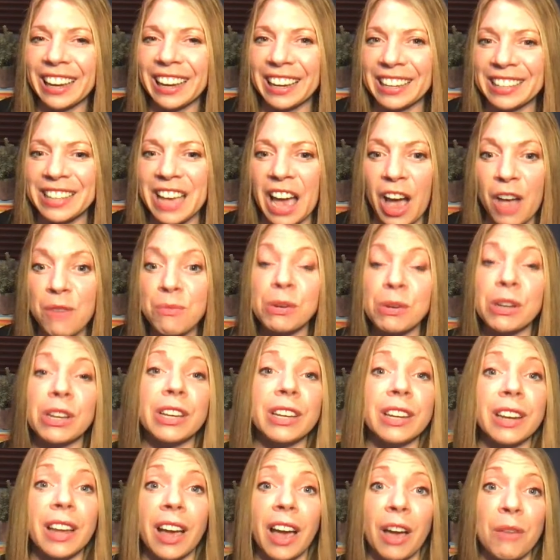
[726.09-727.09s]
cause I've
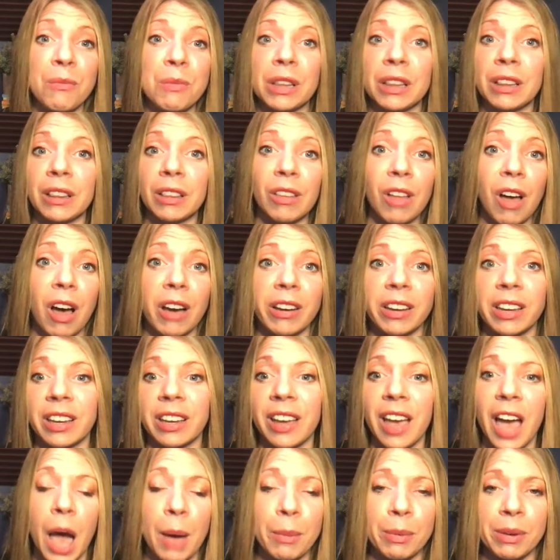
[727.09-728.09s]
been logging
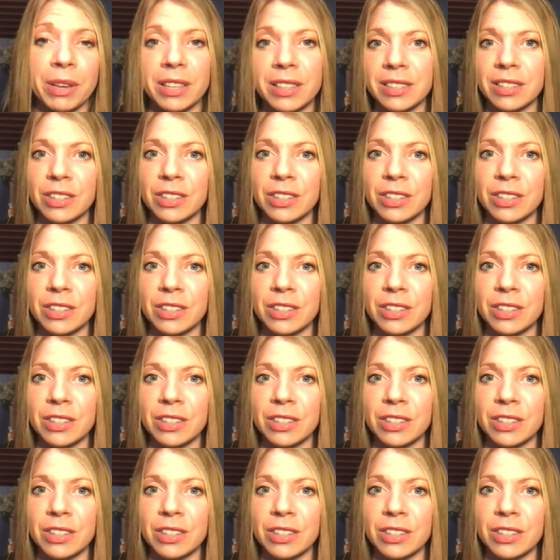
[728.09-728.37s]
habits